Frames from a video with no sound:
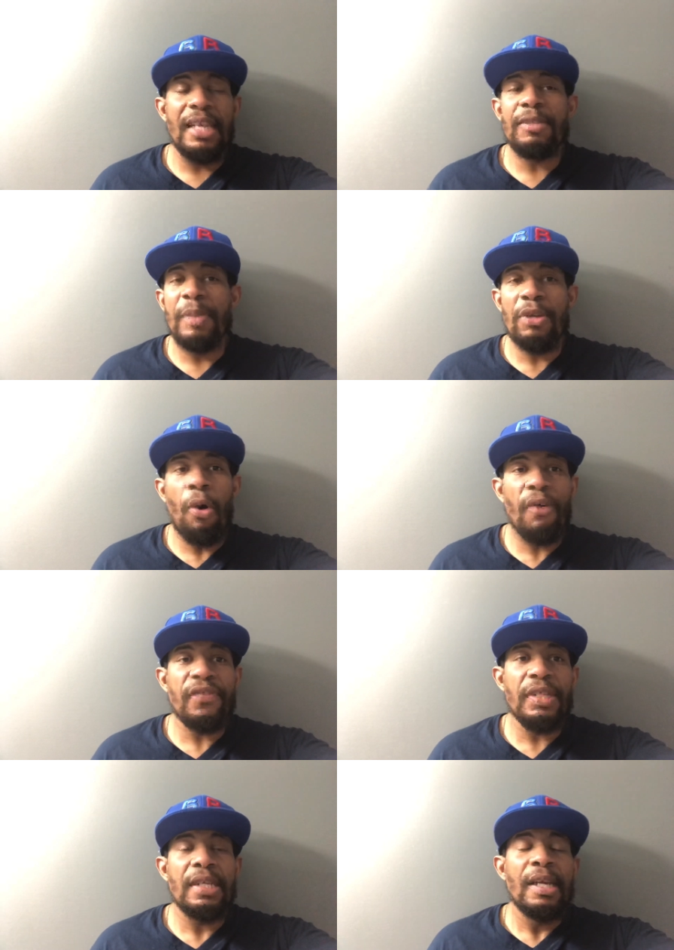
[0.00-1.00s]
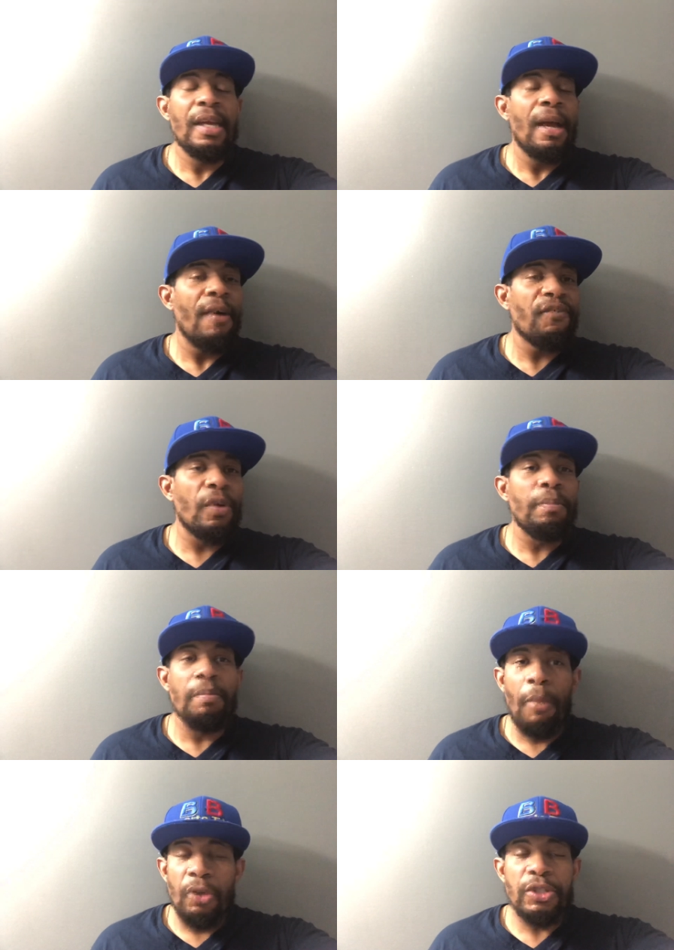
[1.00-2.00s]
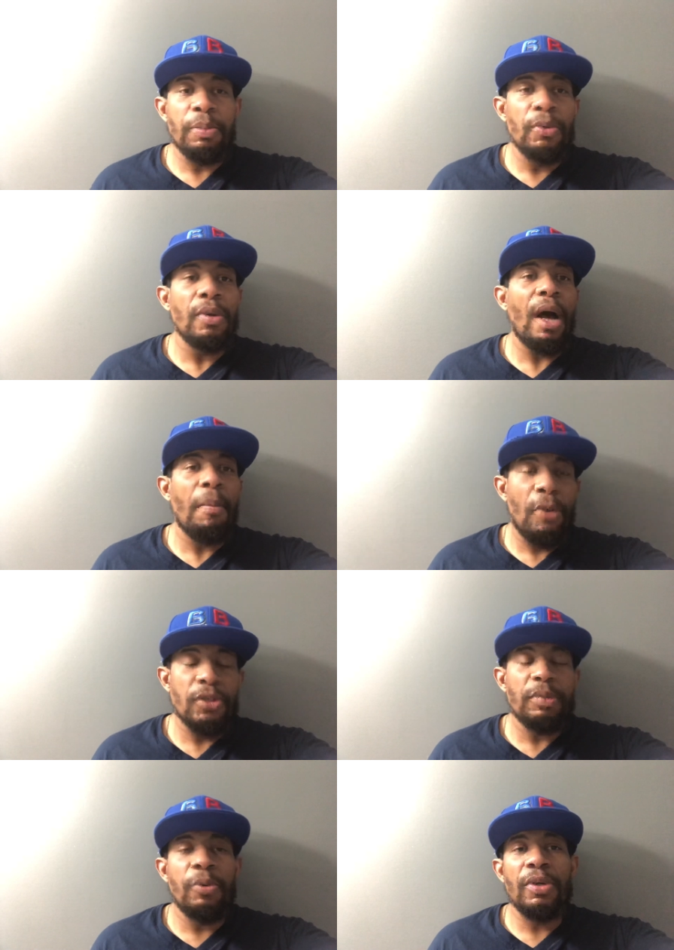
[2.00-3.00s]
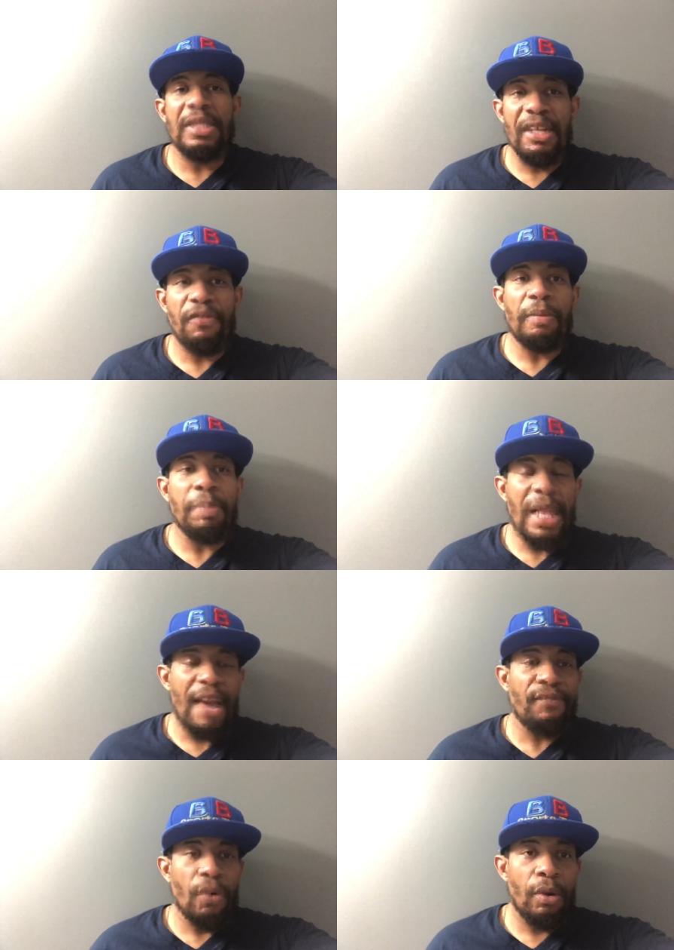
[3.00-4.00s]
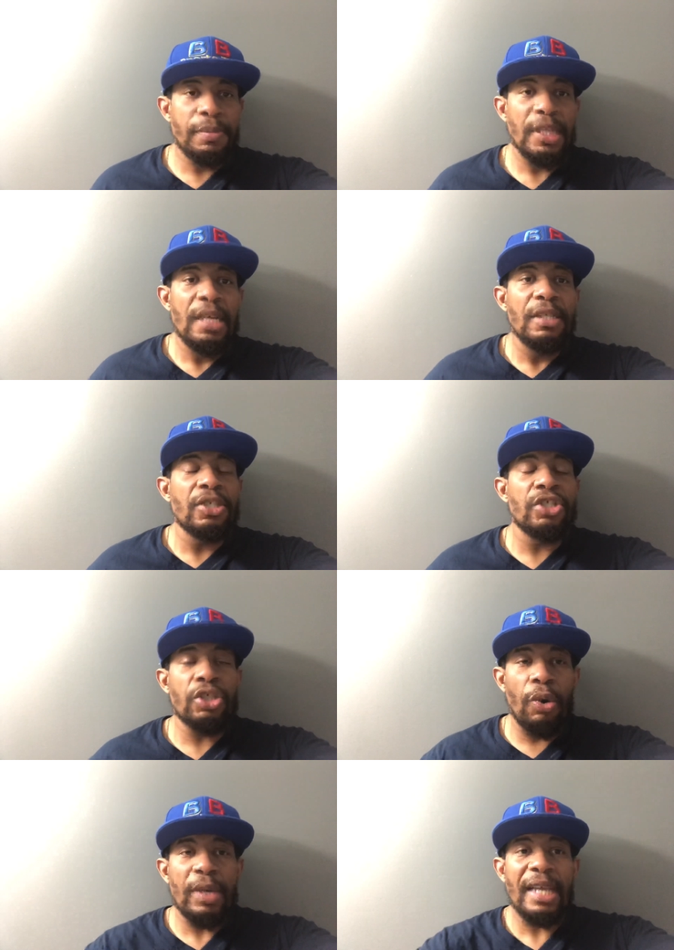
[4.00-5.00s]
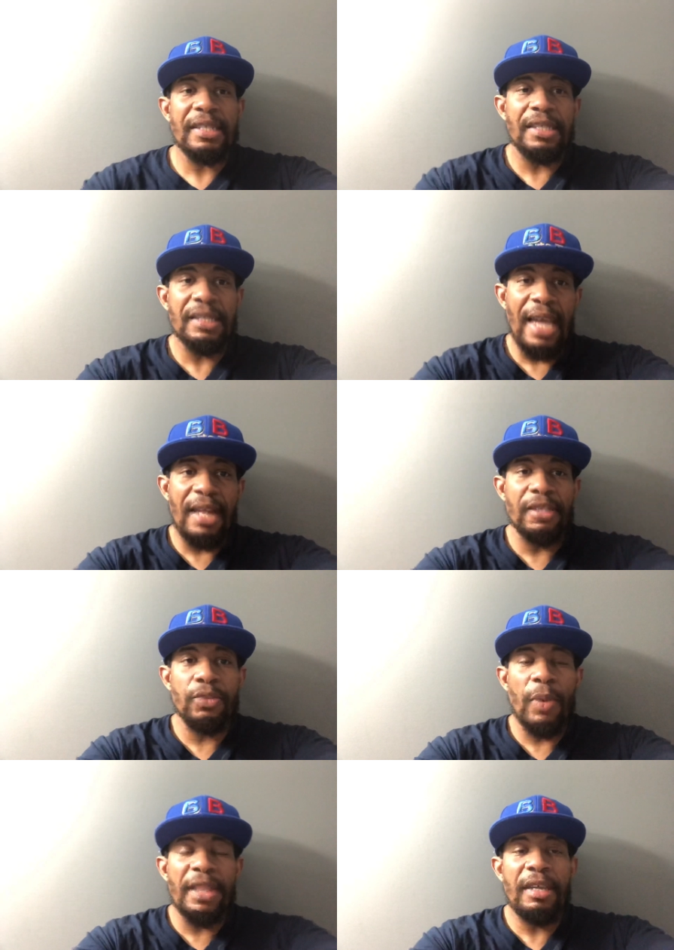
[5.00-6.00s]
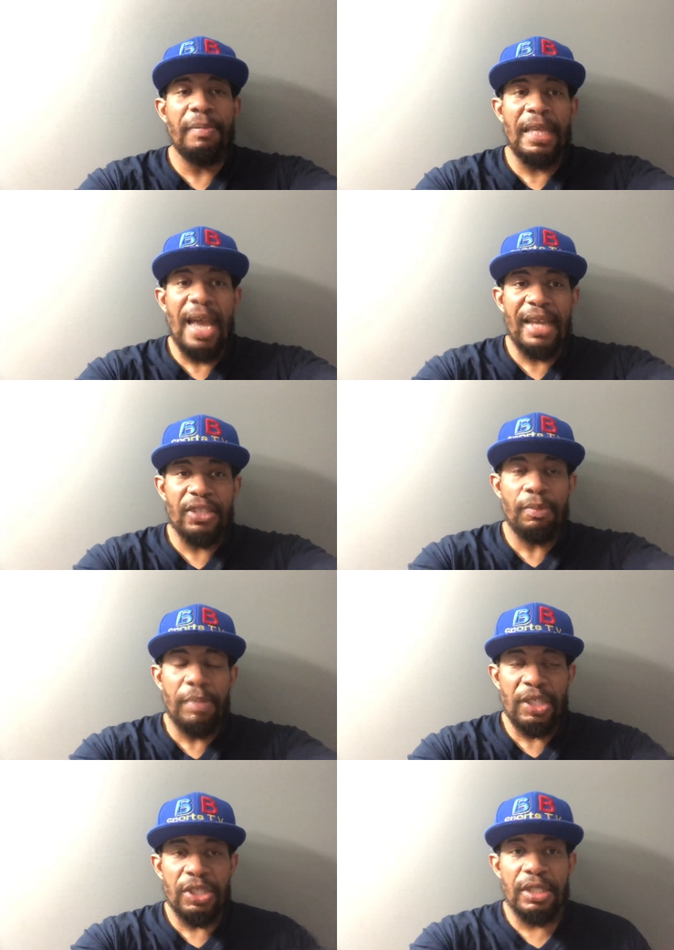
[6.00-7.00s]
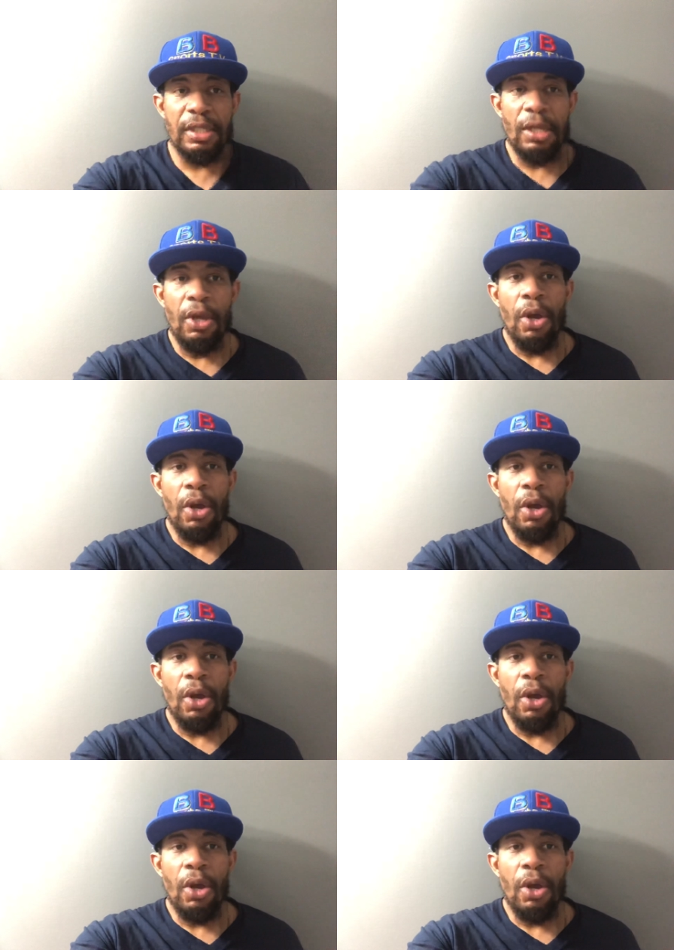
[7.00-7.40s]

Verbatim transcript: He's been offered from multiple uh, multiple different platforms to showcase his talents, whether it be exhibition